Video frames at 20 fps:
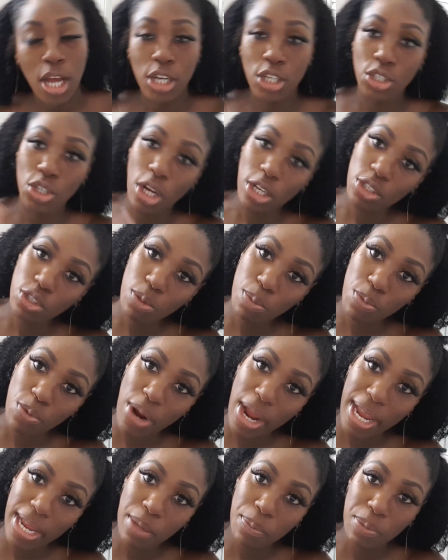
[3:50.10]
not too
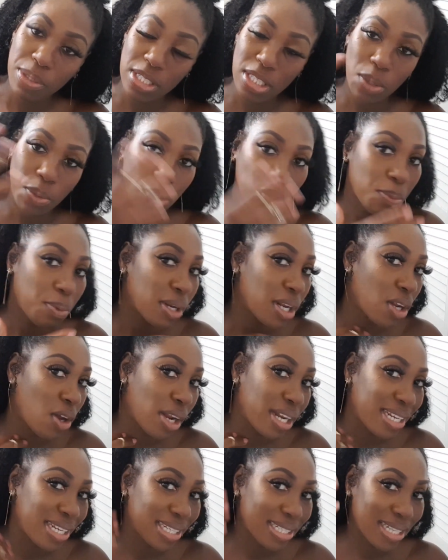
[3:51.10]
bright, but so when you put it
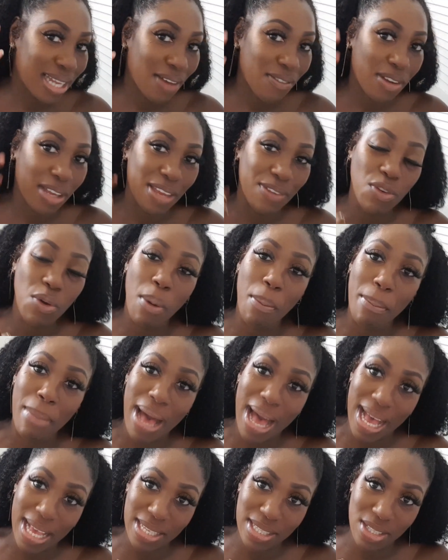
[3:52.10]
on, it doesn't give you a
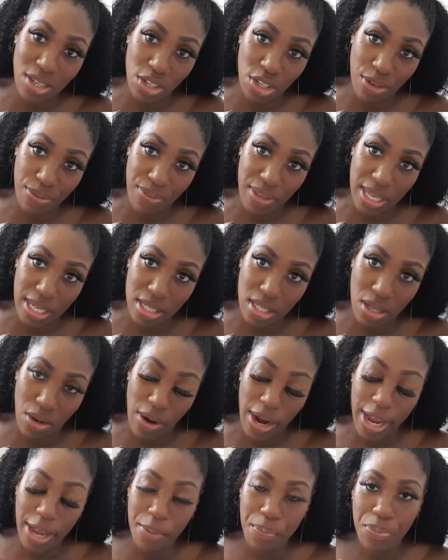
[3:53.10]
mask on your face. All
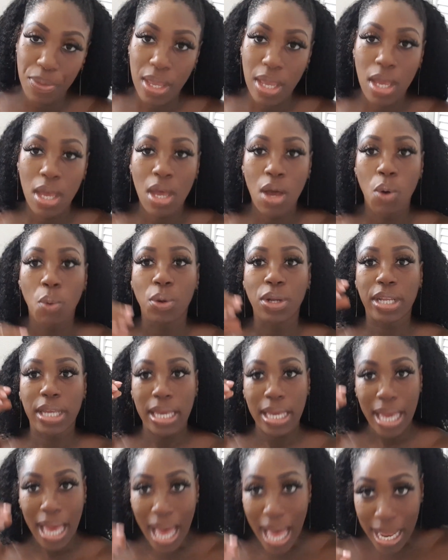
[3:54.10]
right, what
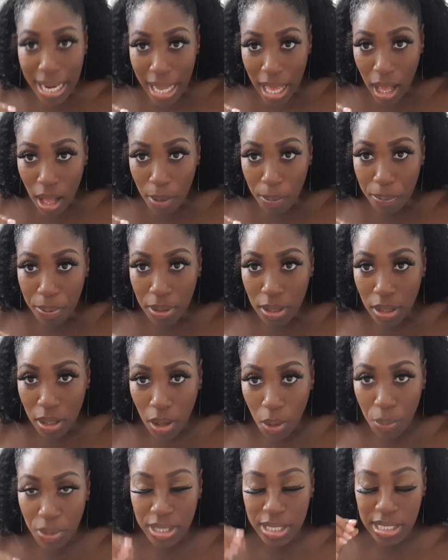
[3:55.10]
can help
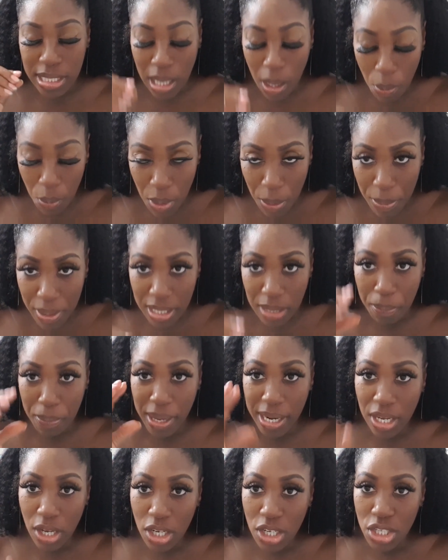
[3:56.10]
with some women,
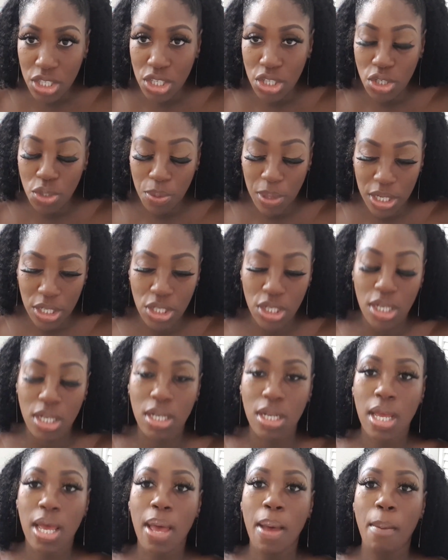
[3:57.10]
depending on your
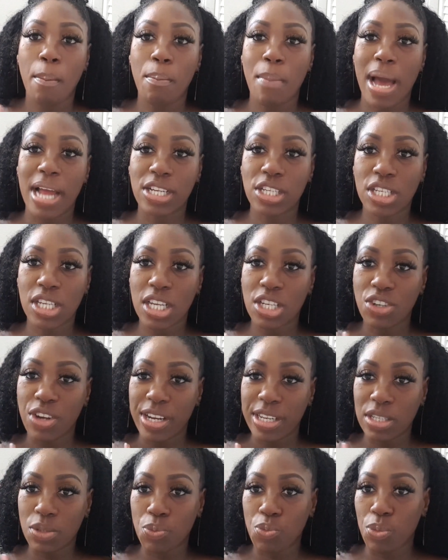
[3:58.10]
situation, matching
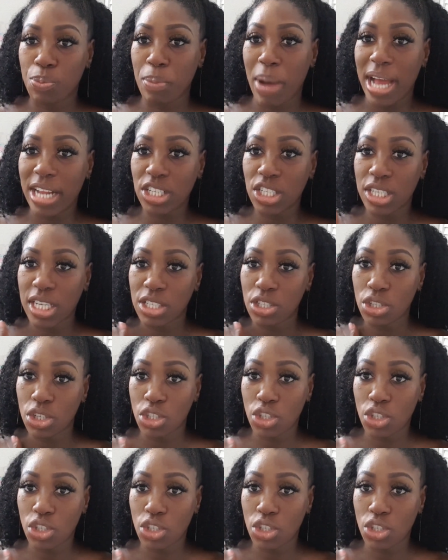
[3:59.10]
it to the